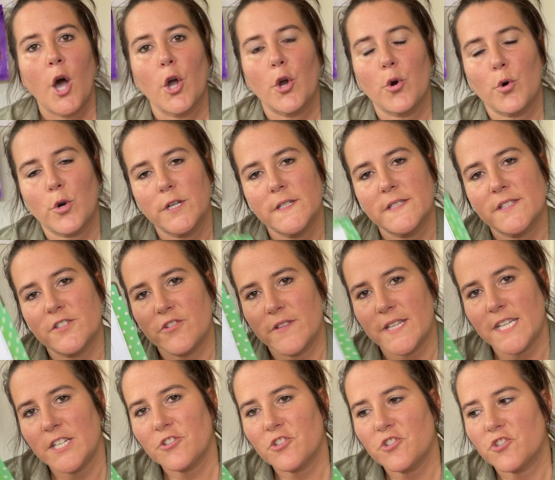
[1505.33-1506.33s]
course,
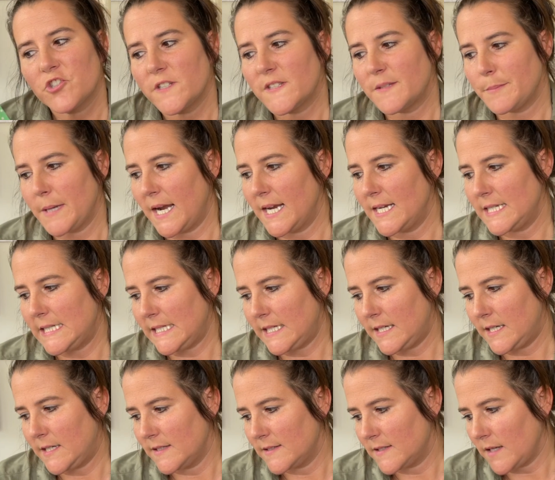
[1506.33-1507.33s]
these are just my
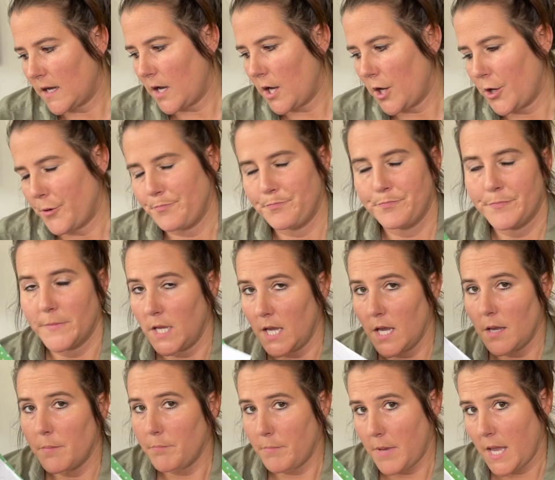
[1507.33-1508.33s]
ideas.
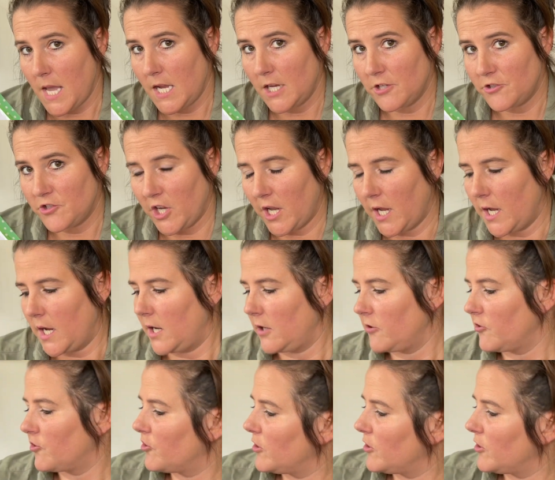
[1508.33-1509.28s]
It may change.